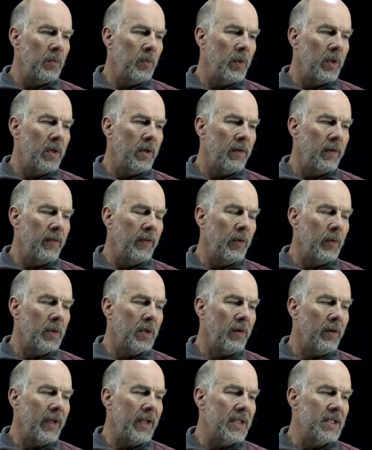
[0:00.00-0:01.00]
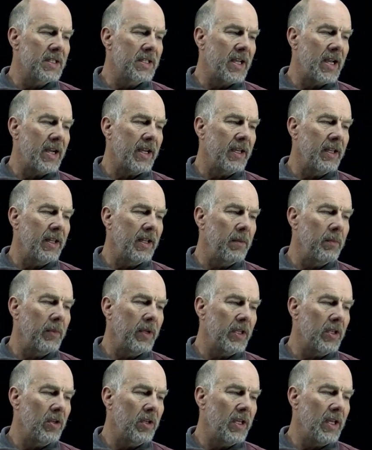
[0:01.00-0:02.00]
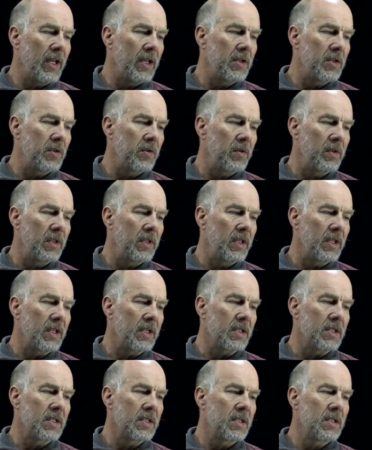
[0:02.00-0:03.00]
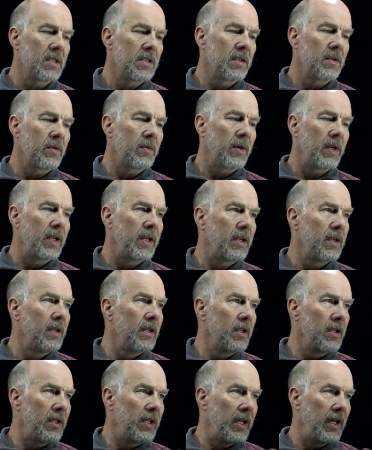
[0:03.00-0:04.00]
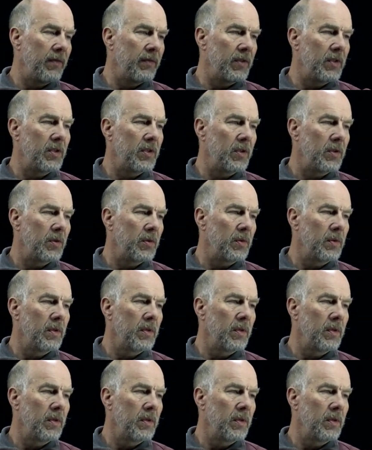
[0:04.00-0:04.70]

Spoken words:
where if you were like stacking them, like you can't do this, right? You have to do